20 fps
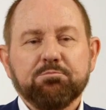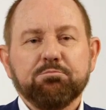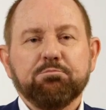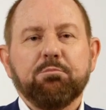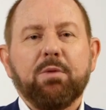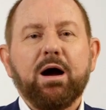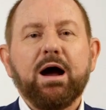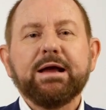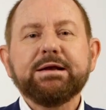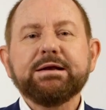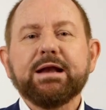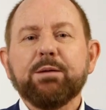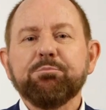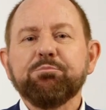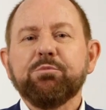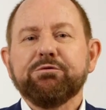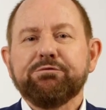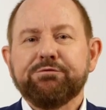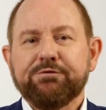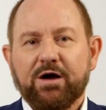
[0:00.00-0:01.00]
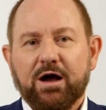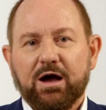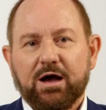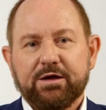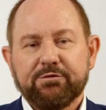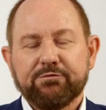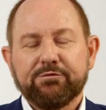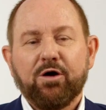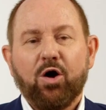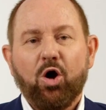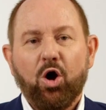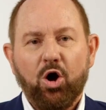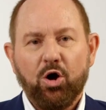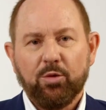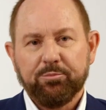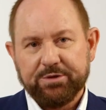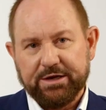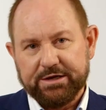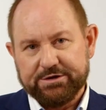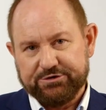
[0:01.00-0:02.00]
My number 5,
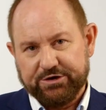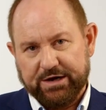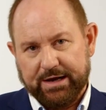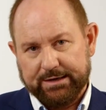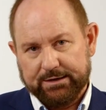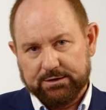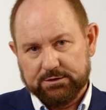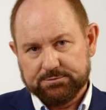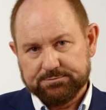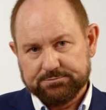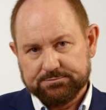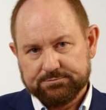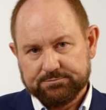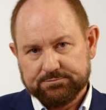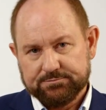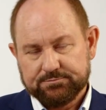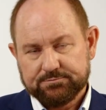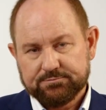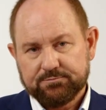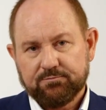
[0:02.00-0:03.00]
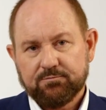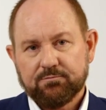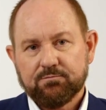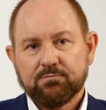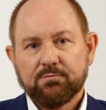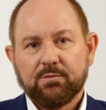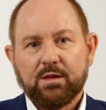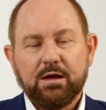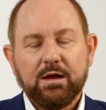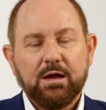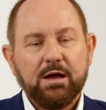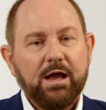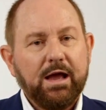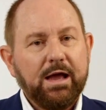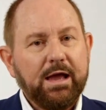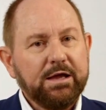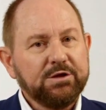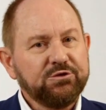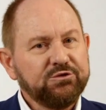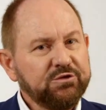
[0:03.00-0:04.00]
omnichannel.
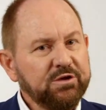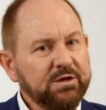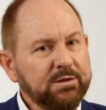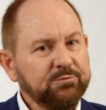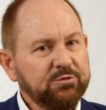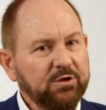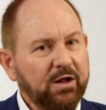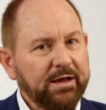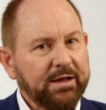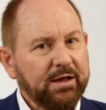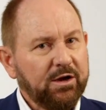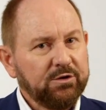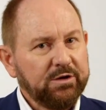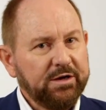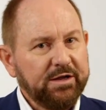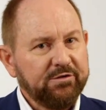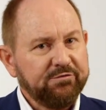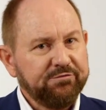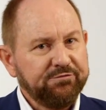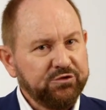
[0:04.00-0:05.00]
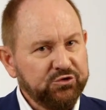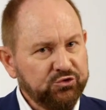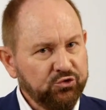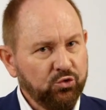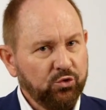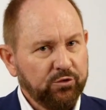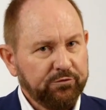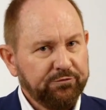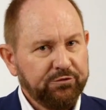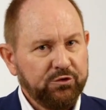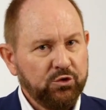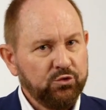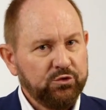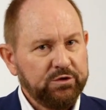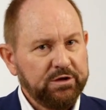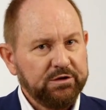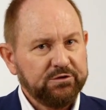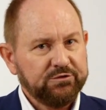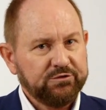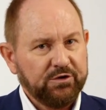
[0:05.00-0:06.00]
It seems like only a short few
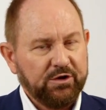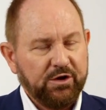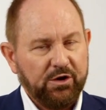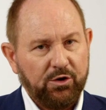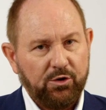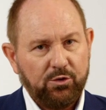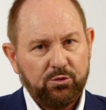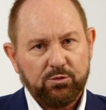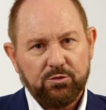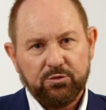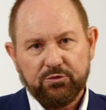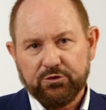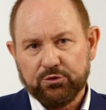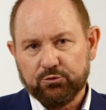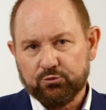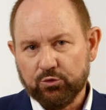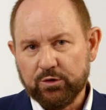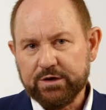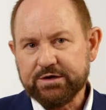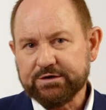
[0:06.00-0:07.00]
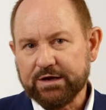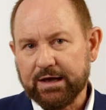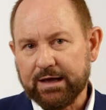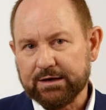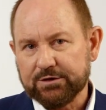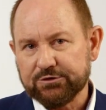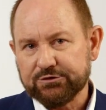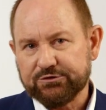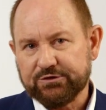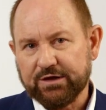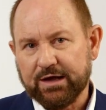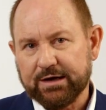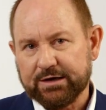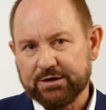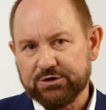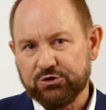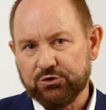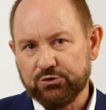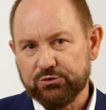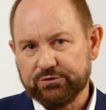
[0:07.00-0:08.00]
years ago that retailers
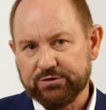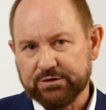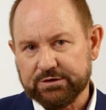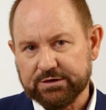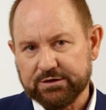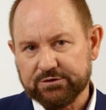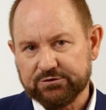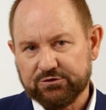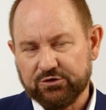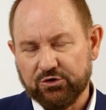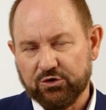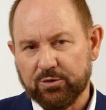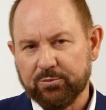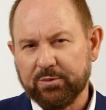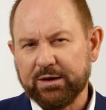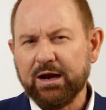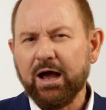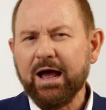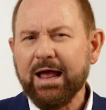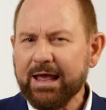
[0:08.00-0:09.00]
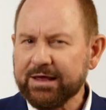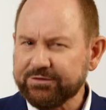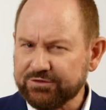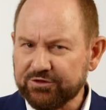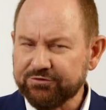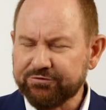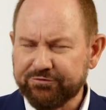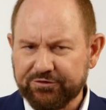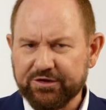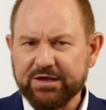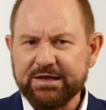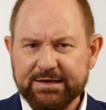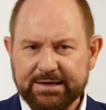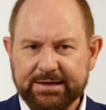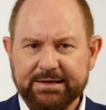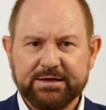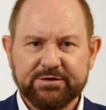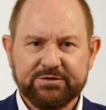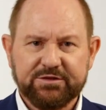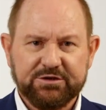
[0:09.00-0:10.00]
started using this term, and I had the
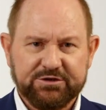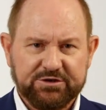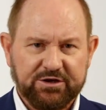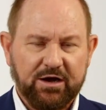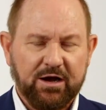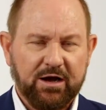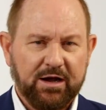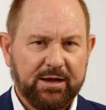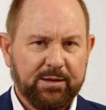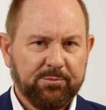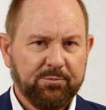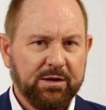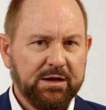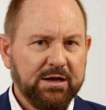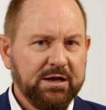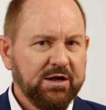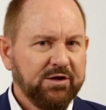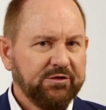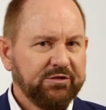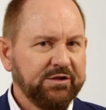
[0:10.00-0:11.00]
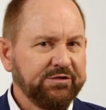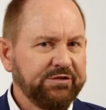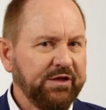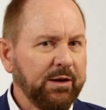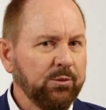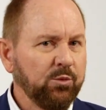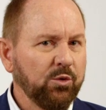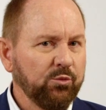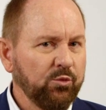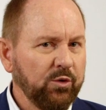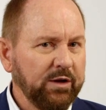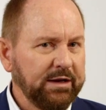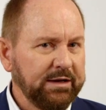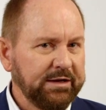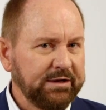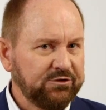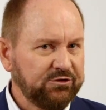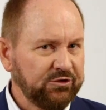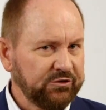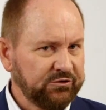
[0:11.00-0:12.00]
feeling at the time that they were
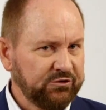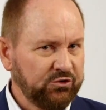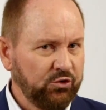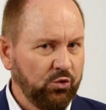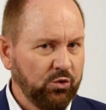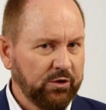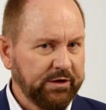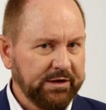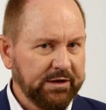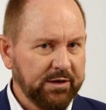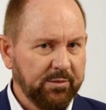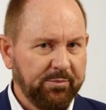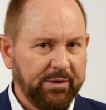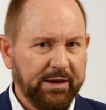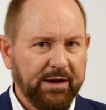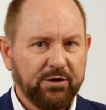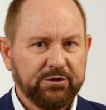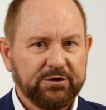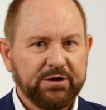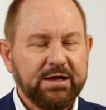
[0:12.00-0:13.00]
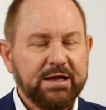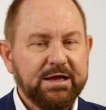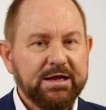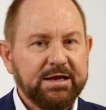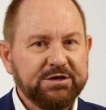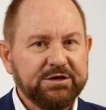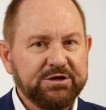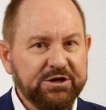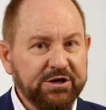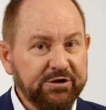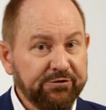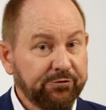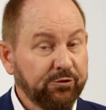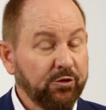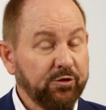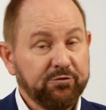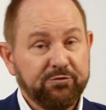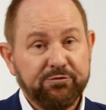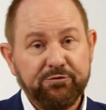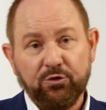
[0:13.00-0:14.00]
really just talking about
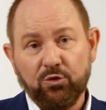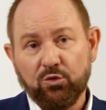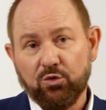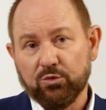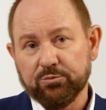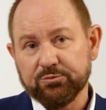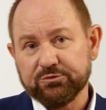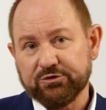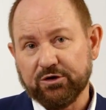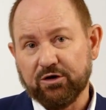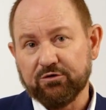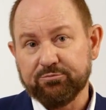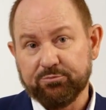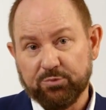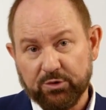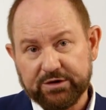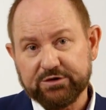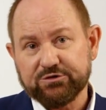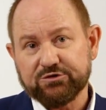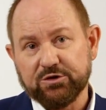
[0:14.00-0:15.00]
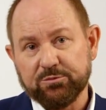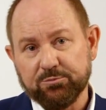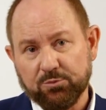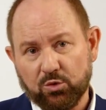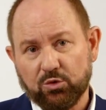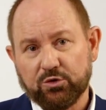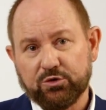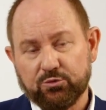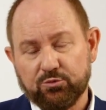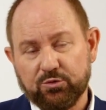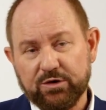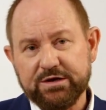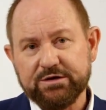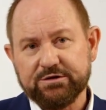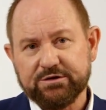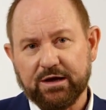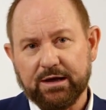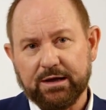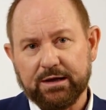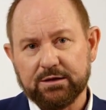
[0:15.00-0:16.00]
different forms of bricks and mortar
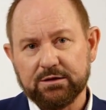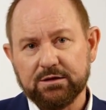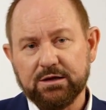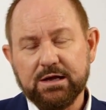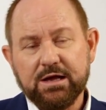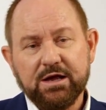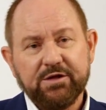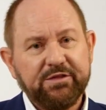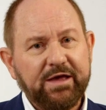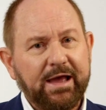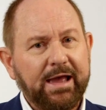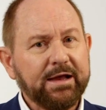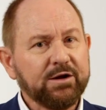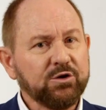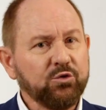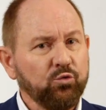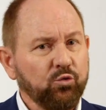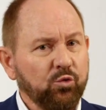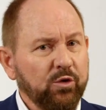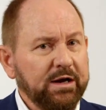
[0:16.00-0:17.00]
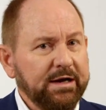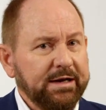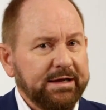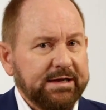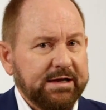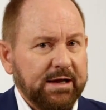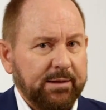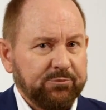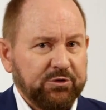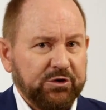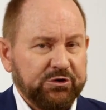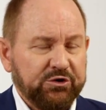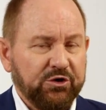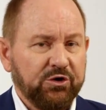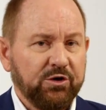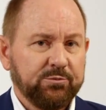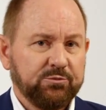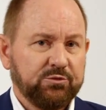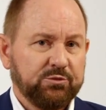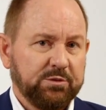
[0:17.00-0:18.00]
retail. They hadn't really come to
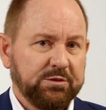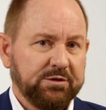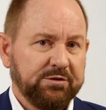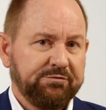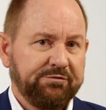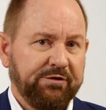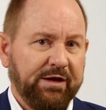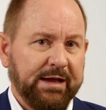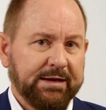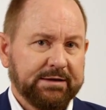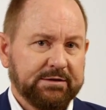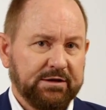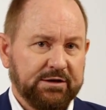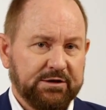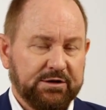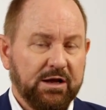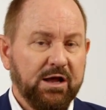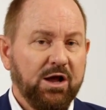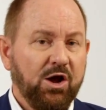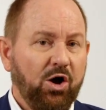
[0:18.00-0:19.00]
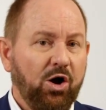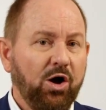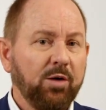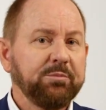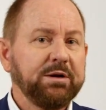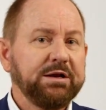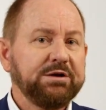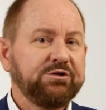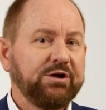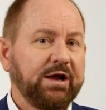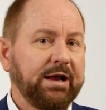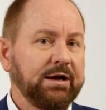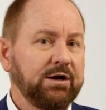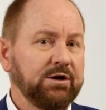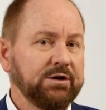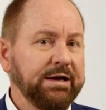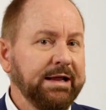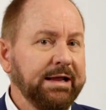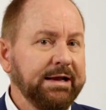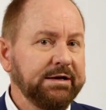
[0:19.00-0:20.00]
terms with the fact that
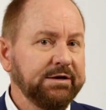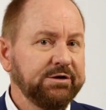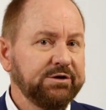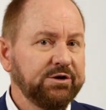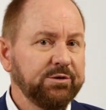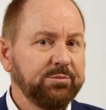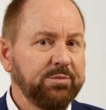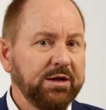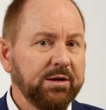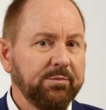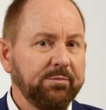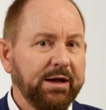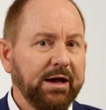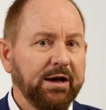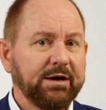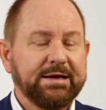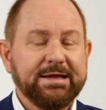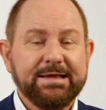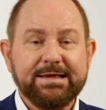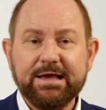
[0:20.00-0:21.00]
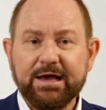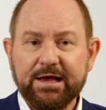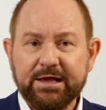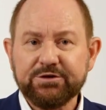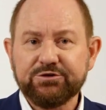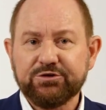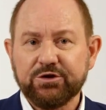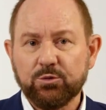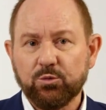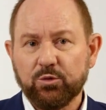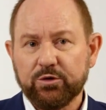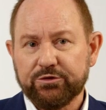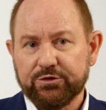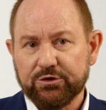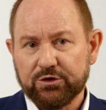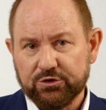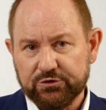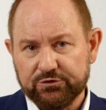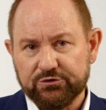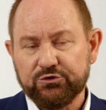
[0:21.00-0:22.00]
omnichannel needed to be about engaging with
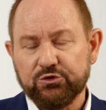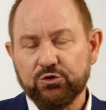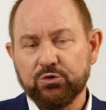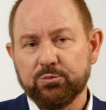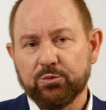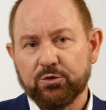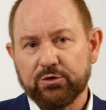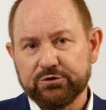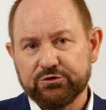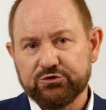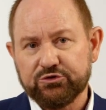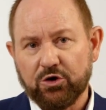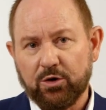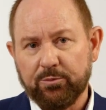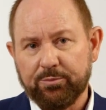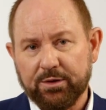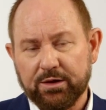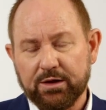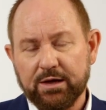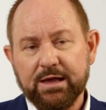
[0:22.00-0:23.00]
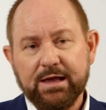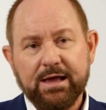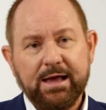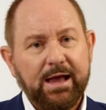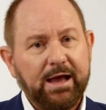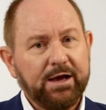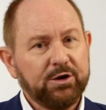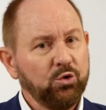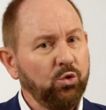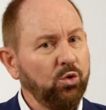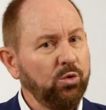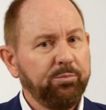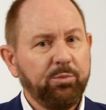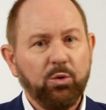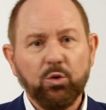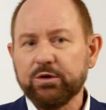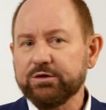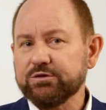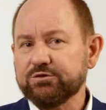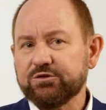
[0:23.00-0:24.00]
the consumer and shopper at all
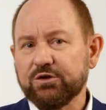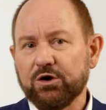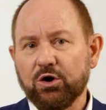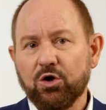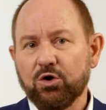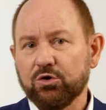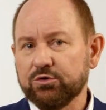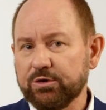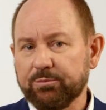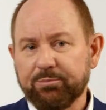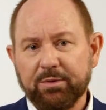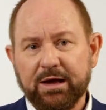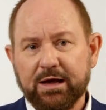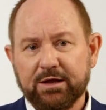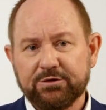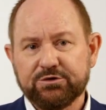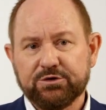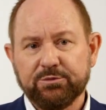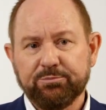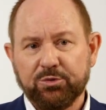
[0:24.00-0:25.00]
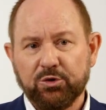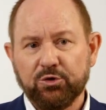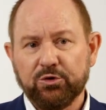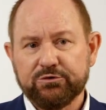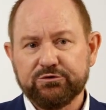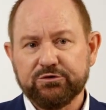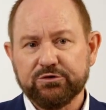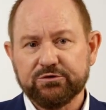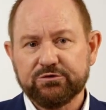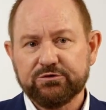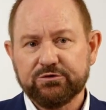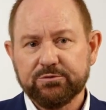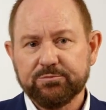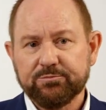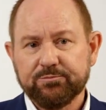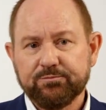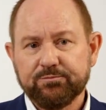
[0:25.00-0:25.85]
points along the path to purchase.